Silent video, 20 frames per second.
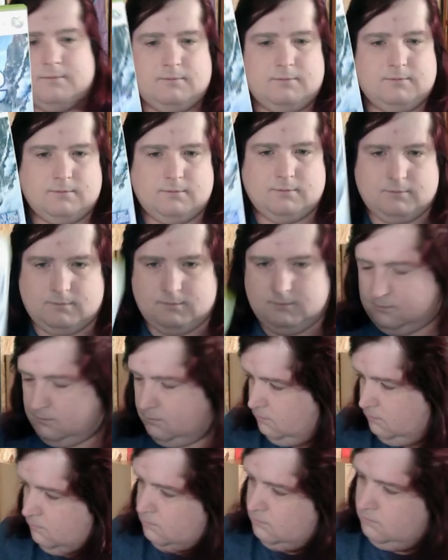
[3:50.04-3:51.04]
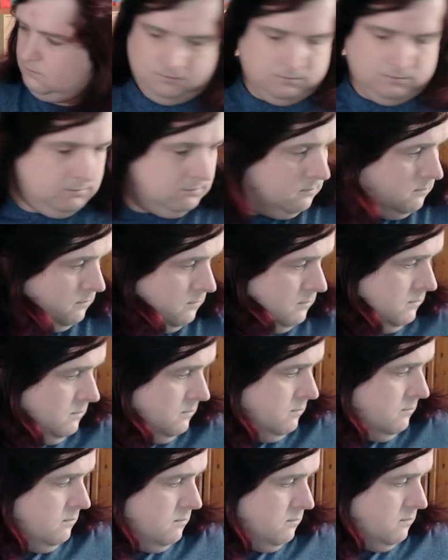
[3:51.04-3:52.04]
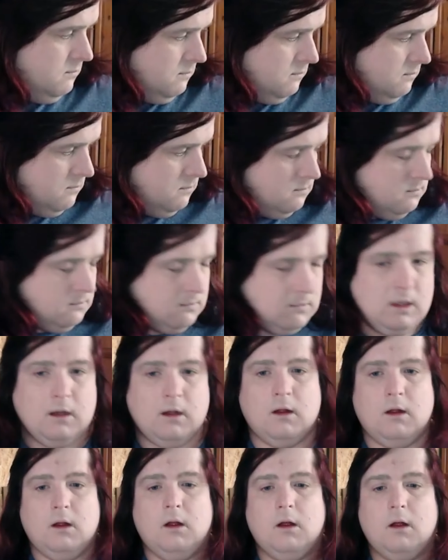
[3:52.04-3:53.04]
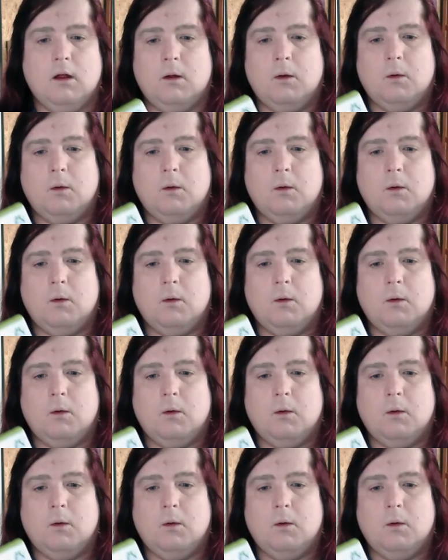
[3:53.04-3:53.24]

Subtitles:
Nobody speaks.